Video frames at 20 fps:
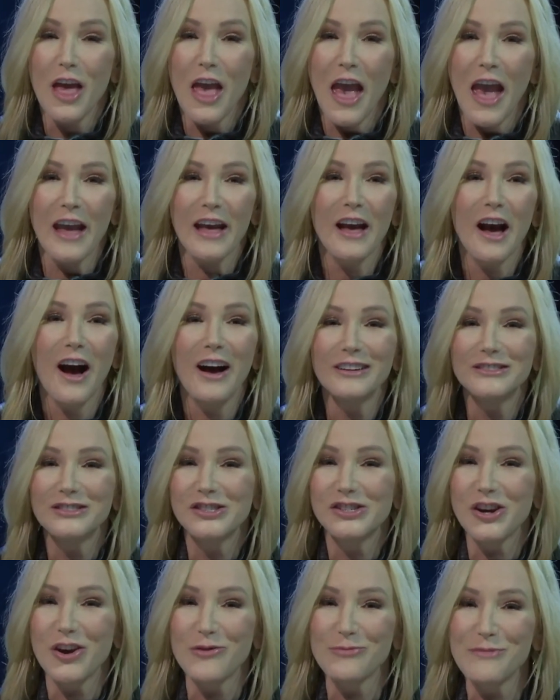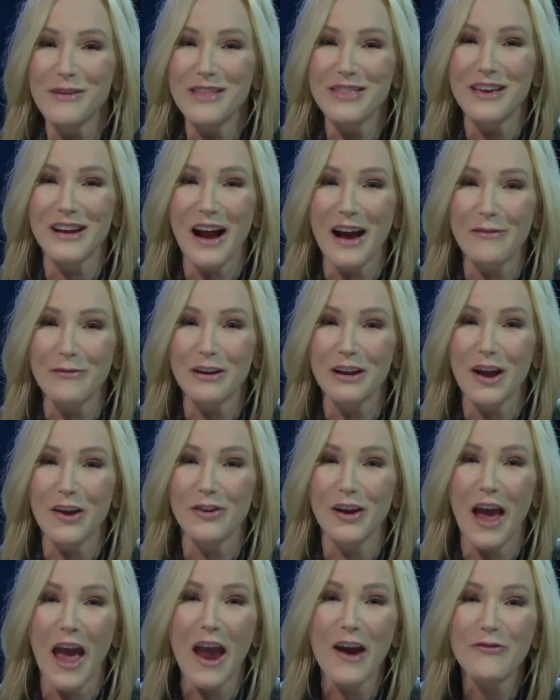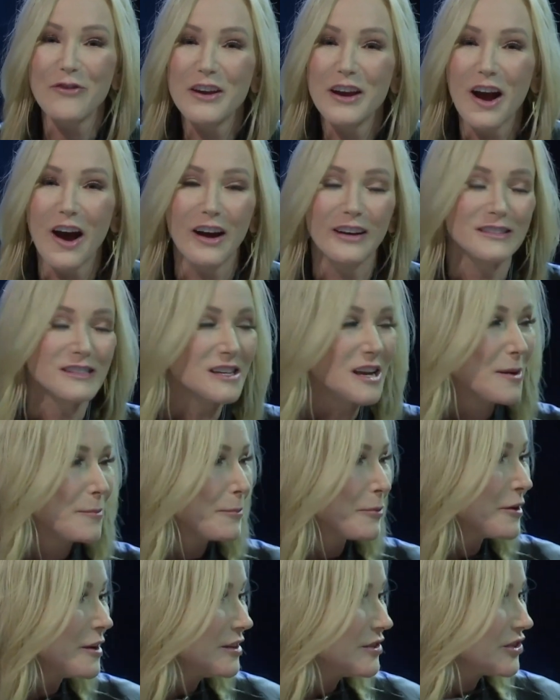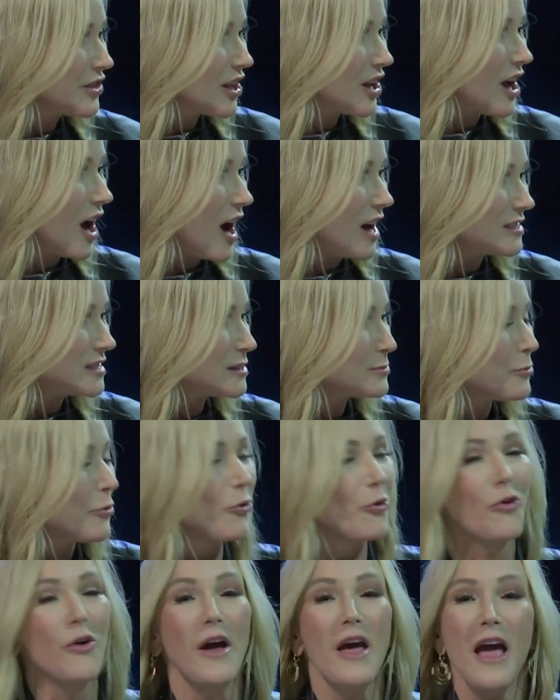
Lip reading: and God showed me that I would go to every continent, preach the gospel,